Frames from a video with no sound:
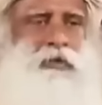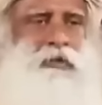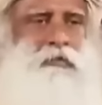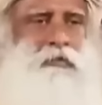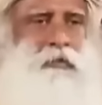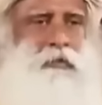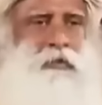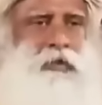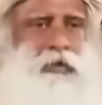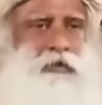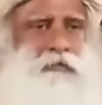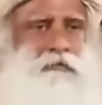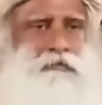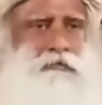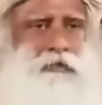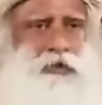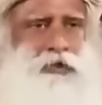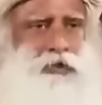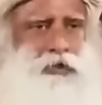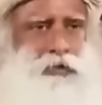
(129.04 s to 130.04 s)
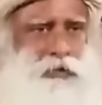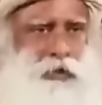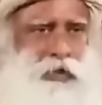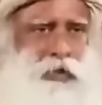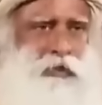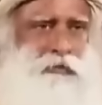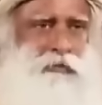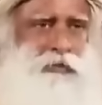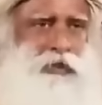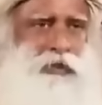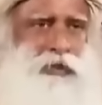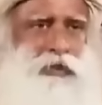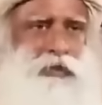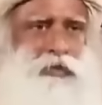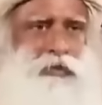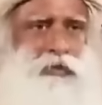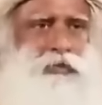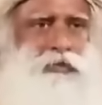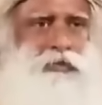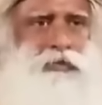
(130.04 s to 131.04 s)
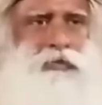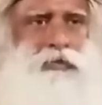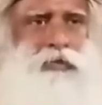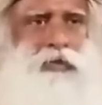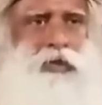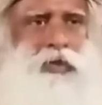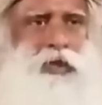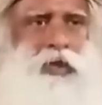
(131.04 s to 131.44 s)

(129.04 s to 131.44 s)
the memory of which you carry within you